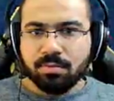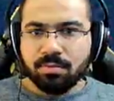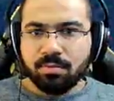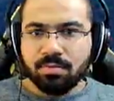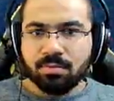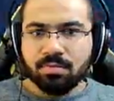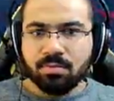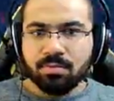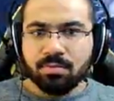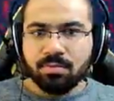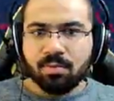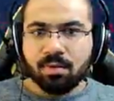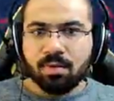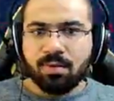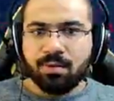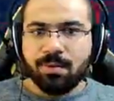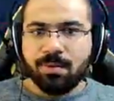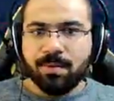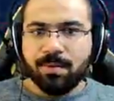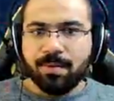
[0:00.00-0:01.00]
Kristen, oh
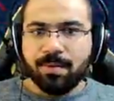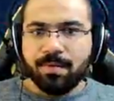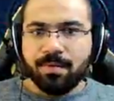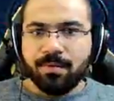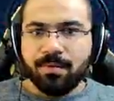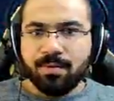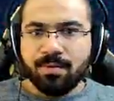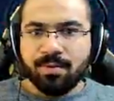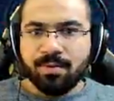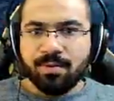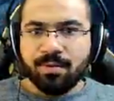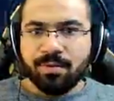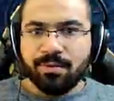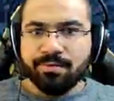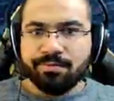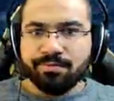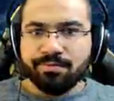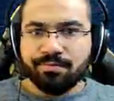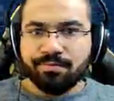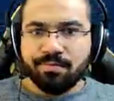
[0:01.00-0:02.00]
my god, I saw
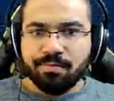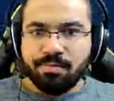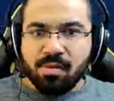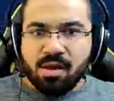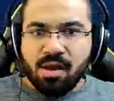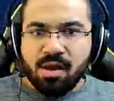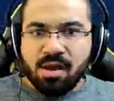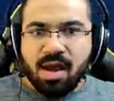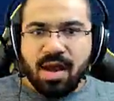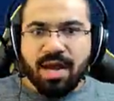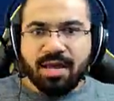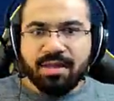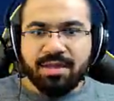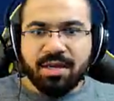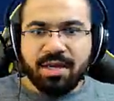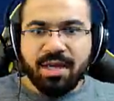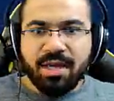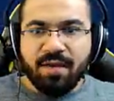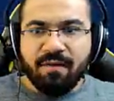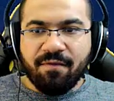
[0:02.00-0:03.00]
that. I think
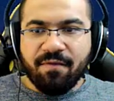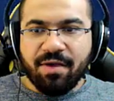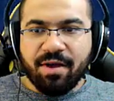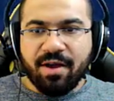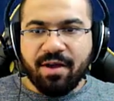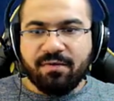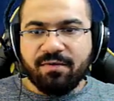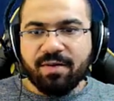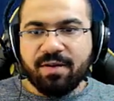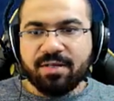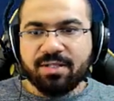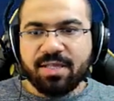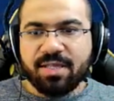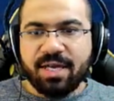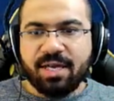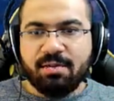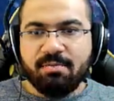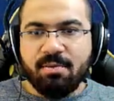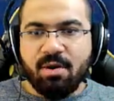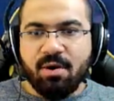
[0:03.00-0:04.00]
if there's any
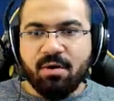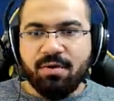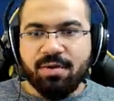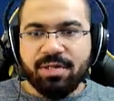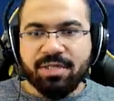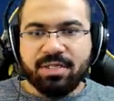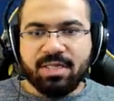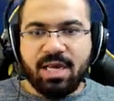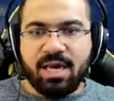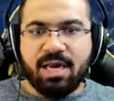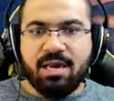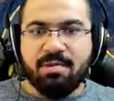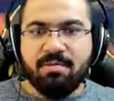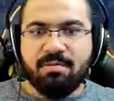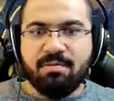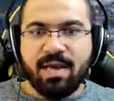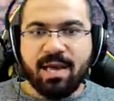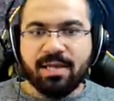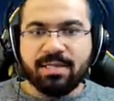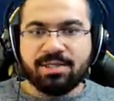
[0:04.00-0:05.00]
mode in this game
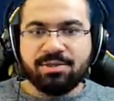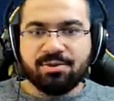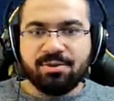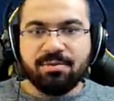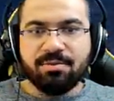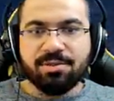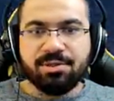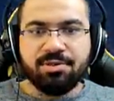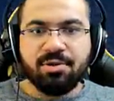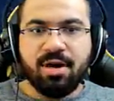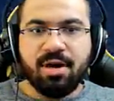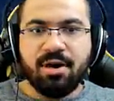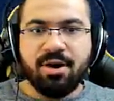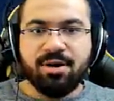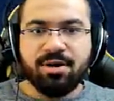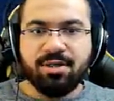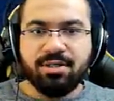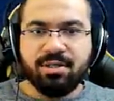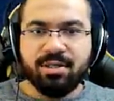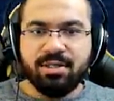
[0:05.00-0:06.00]
that screams try hard,
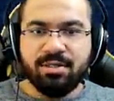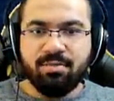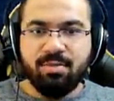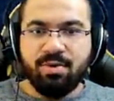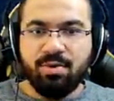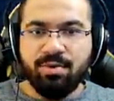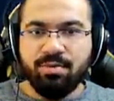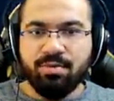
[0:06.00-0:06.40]
it's this mode.